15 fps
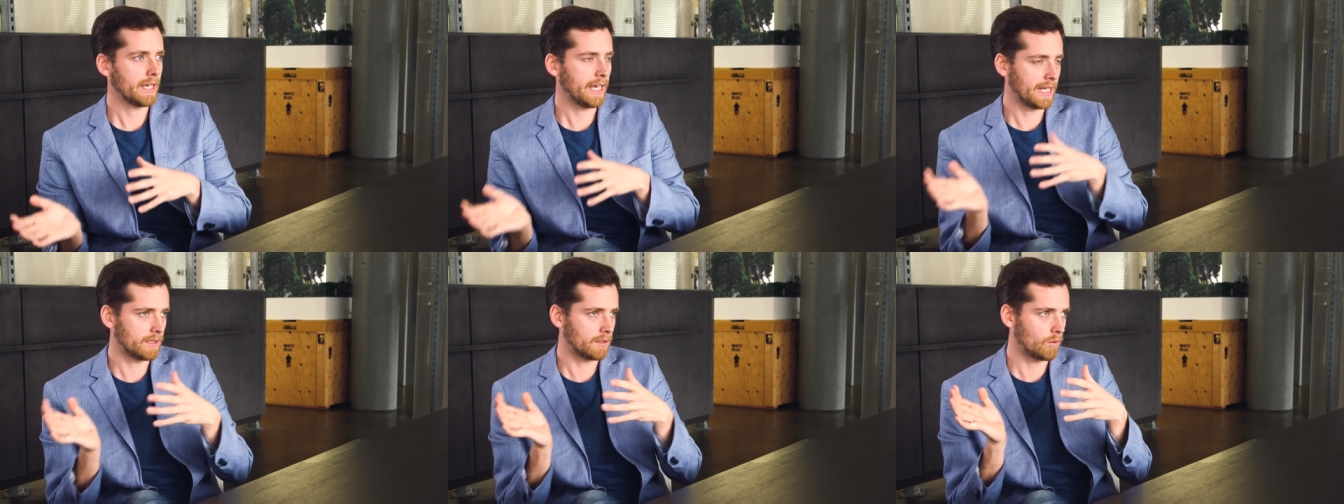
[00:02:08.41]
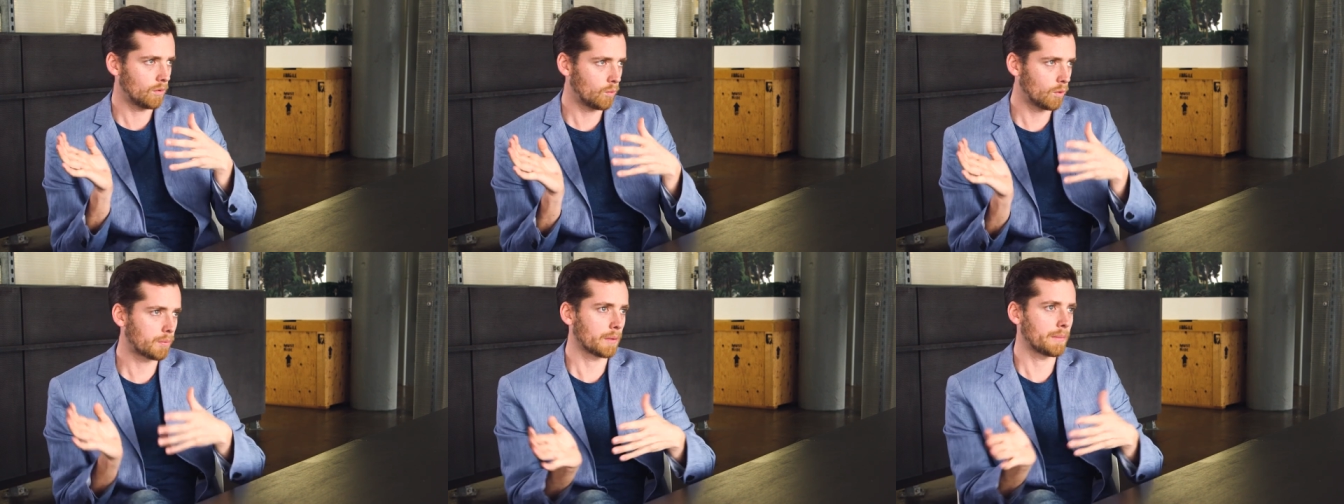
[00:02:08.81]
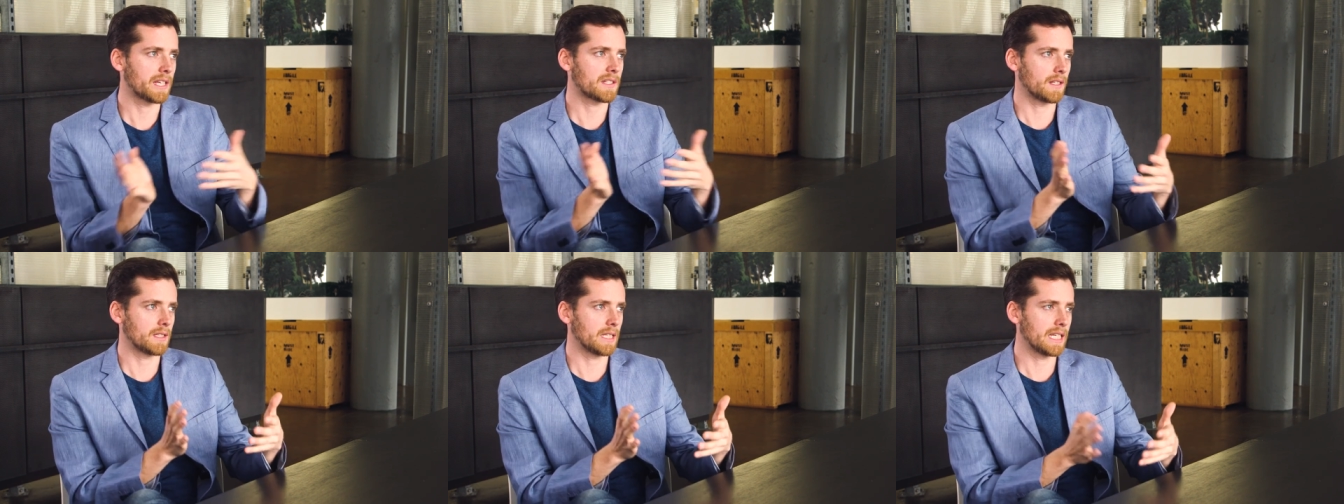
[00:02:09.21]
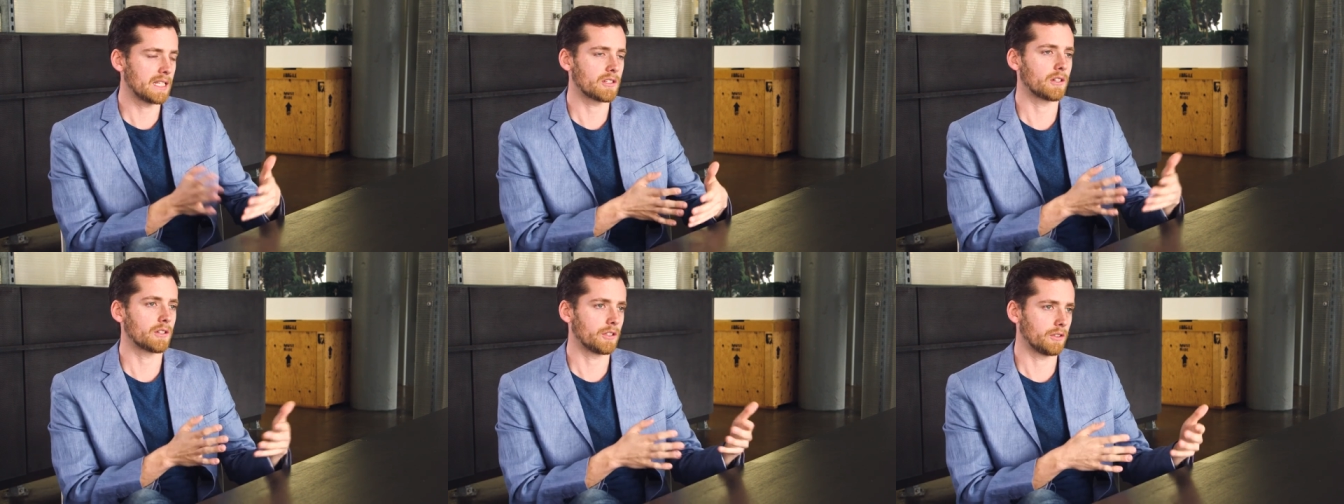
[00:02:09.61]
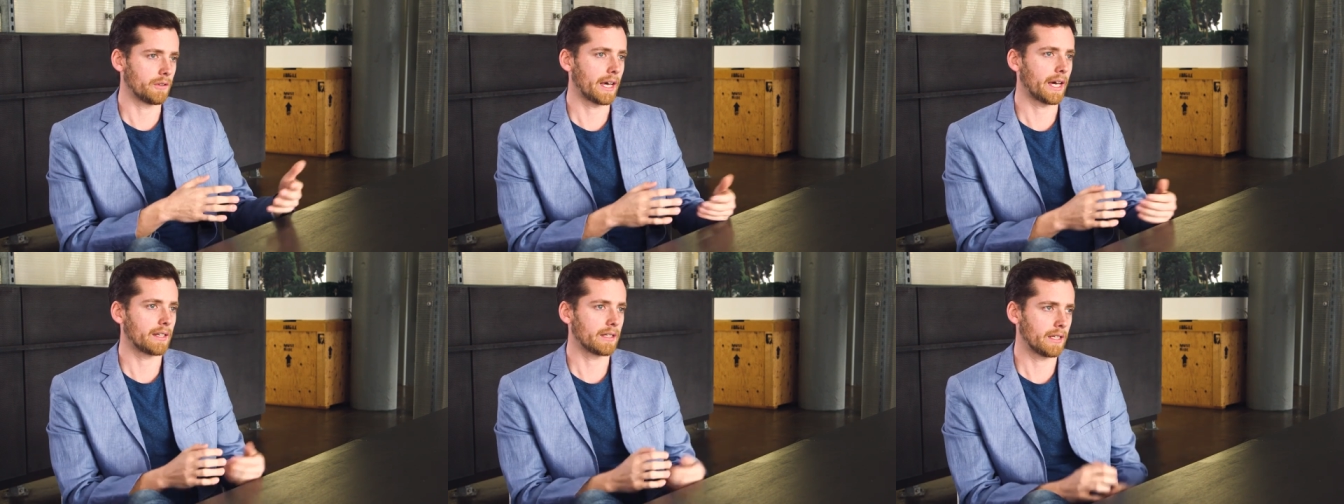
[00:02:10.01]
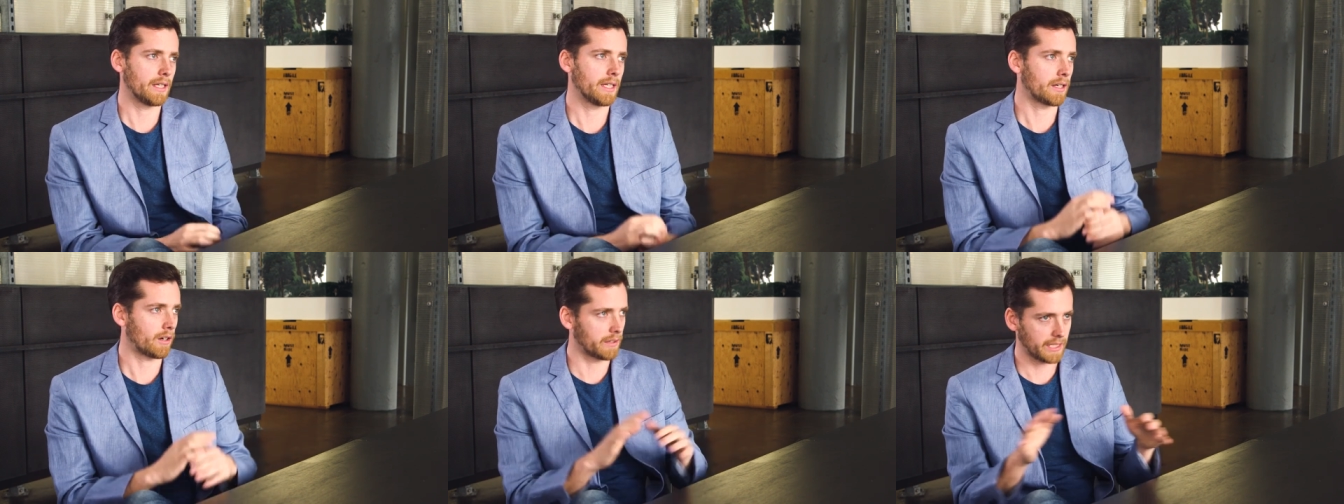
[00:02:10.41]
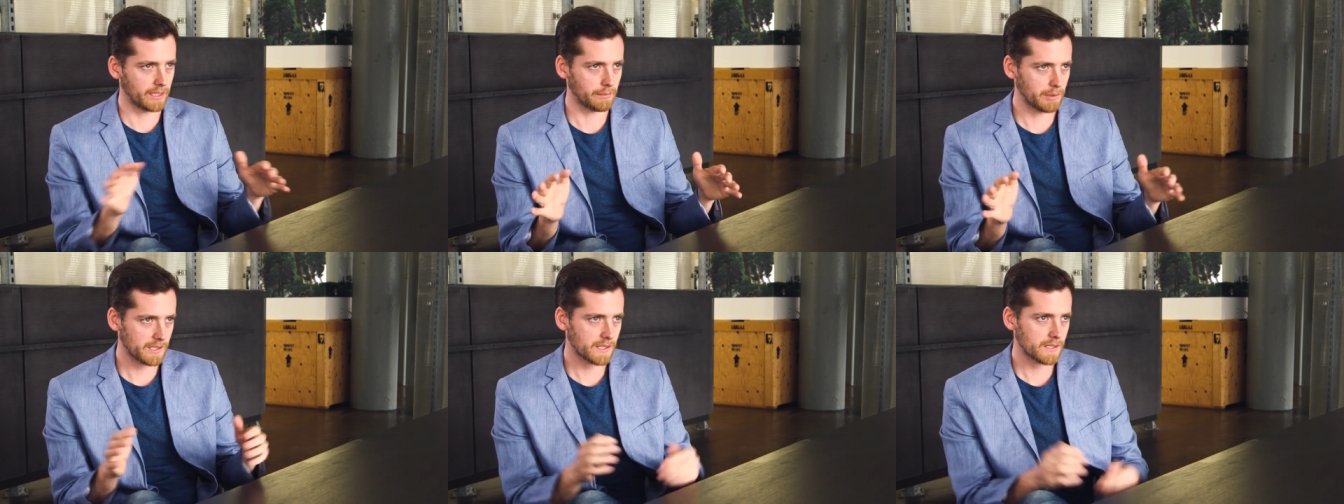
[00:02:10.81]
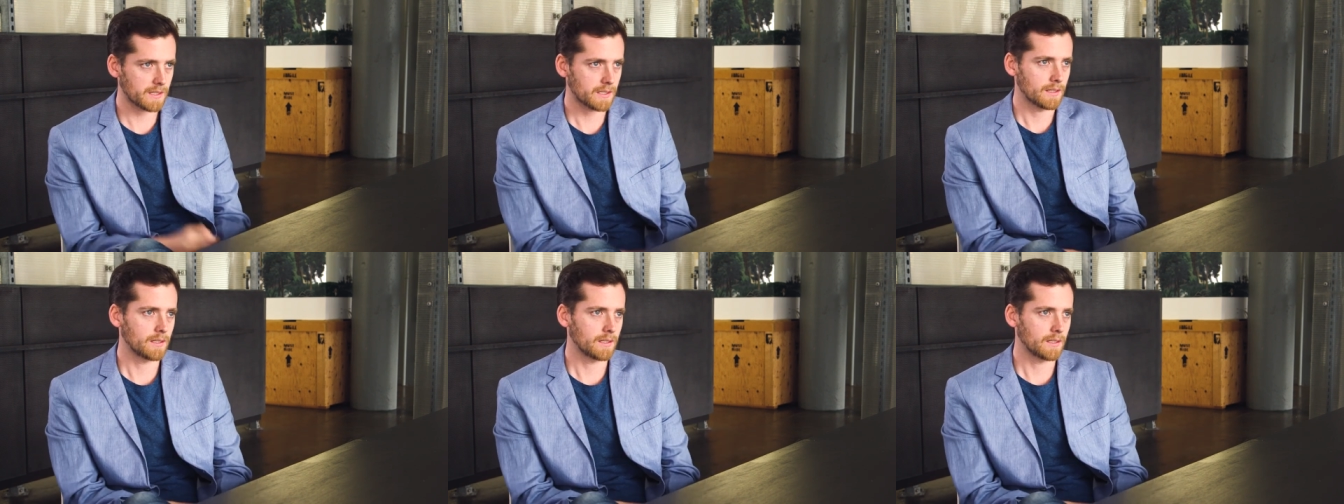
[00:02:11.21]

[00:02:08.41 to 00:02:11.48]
and Woopra makes it easier to do that in our daily business.